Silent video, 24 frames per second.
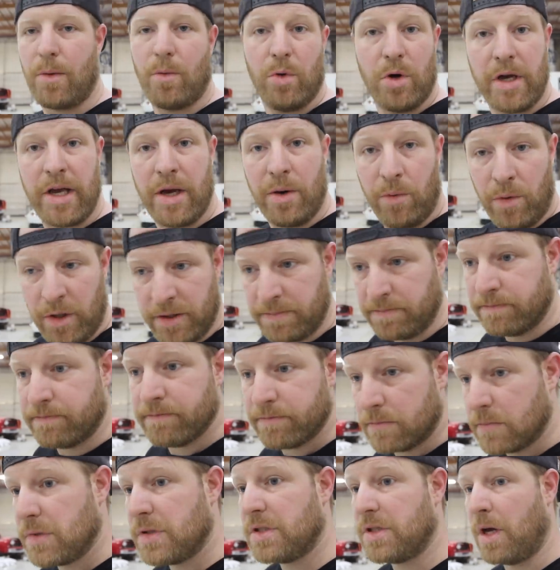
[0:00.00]
We'll get one
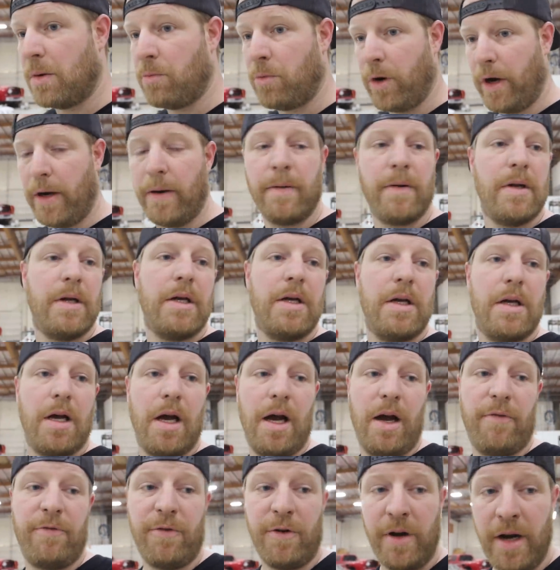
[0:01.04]
somewhere.
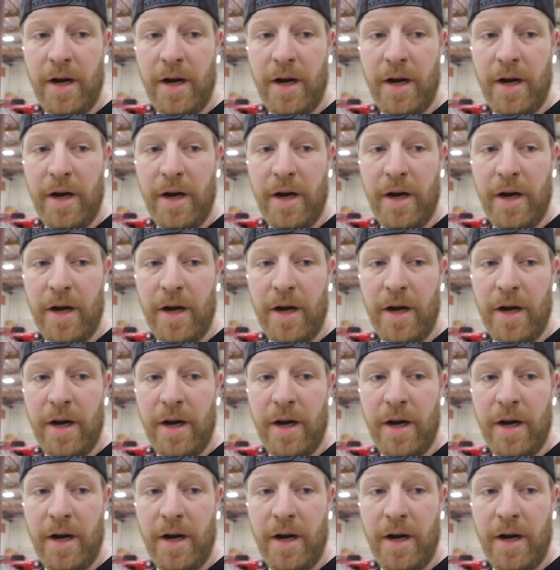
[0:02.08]
Uh, for